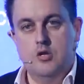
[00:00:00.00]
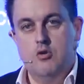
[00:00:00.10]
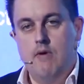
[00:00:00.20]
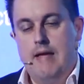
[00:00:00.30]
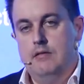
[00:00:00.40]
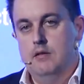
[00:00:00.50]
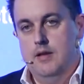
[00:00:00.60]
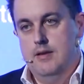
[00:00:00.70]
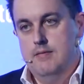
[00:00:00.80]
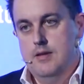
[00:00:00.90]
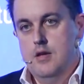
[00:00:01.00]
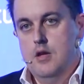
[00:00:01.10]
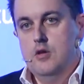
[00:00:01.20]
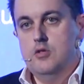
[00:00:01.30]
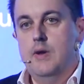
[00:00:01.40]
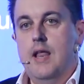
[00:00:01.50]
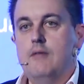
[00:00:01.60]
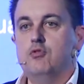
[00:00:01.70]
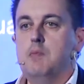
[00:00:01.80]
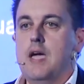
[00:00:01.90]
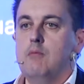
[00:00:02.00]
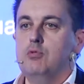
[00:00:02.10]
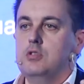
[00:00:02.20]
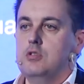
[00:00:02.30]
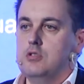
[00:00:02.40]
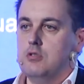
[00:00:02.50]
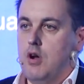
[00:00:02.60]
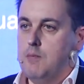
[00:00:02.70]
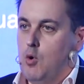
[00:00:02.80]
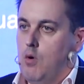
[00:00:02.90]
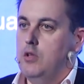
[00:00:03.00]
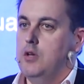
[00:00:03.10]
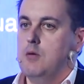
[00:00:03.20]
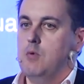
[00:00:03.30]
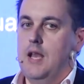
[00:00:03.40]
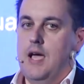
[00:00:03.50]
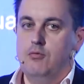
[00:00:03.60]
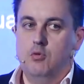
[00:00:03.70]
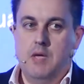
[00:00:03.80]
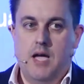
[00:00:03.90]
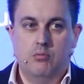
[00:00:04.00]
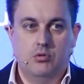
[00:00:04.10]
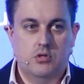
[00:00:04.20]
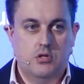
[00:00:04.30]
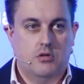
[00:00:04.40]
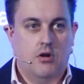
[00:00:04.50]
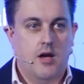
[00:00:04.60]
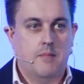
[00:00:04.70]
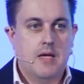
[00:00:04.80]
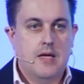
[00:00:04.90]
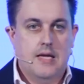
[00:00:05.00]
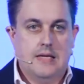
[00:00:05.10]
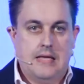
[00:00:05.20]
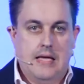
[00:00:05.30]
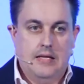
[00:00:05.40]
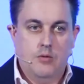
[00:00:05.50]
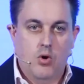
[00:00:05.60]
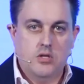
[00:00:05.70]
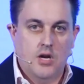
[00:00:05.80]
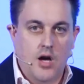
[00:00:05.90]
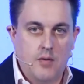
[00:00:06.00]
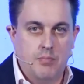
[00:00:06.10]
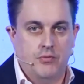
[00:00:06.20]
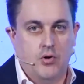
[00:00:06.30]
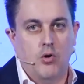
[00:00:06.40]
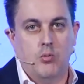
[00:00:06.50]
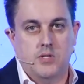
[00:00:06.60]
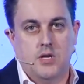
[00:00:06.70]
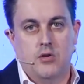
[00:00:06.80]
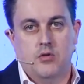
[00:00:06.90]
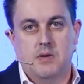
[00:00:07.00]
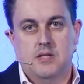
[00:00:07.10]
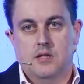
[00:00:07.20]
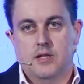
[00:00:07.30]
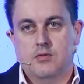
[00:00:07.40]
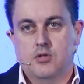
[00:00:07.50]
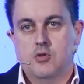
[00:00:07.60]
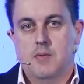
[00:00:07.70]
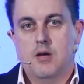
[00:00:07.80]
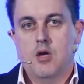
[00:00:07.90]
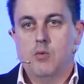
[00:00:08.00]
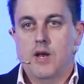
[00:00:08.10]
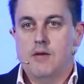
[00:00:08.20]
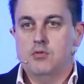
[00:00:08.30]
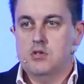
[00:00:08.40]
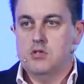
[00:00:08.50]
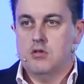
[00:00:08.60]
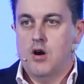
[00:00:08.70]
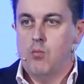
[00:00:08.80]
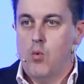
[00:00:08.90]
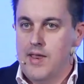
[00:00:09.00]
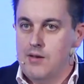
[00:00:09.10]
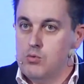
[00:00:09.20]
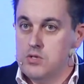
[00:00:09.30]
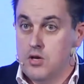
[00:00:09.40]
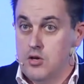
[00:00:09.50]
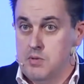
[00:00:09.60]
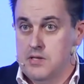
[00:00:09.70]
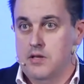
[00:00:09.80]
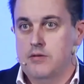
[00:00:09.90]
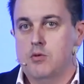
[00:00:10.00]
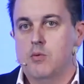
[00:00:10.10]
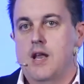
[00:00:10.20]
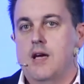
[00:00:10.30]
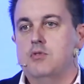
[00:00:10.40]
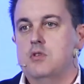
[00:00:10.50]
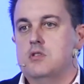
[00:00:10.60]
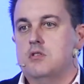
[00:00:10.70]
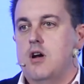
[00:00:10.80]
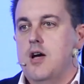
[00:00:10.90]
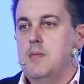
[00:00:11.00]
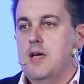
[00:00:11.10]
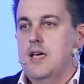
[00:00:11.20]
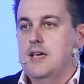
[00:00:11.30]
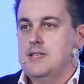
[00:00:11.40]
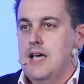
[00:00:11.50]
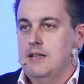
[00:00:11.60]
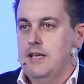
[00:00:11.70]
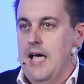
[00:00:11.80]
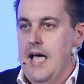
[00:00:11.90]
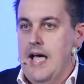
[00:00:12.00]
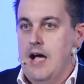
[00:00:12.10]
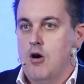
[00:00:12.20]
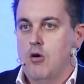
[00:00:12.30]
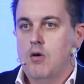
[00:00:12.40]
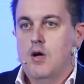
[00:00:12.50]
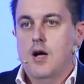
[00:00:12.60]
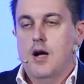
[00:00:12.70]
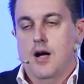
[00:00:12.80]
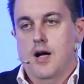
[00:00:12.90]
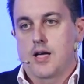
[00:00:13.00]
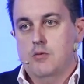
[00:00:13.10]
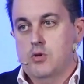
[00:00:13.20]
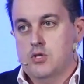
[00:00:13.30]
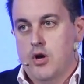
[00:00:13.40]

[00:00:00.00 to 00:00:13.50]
correctly. So we'd have to be able to describe quality. We'd have to be able to describe exactly what type of coal was going to be delivered to me. We'd have to describe when it was going to be delivered. We'd have to describe exactly how it was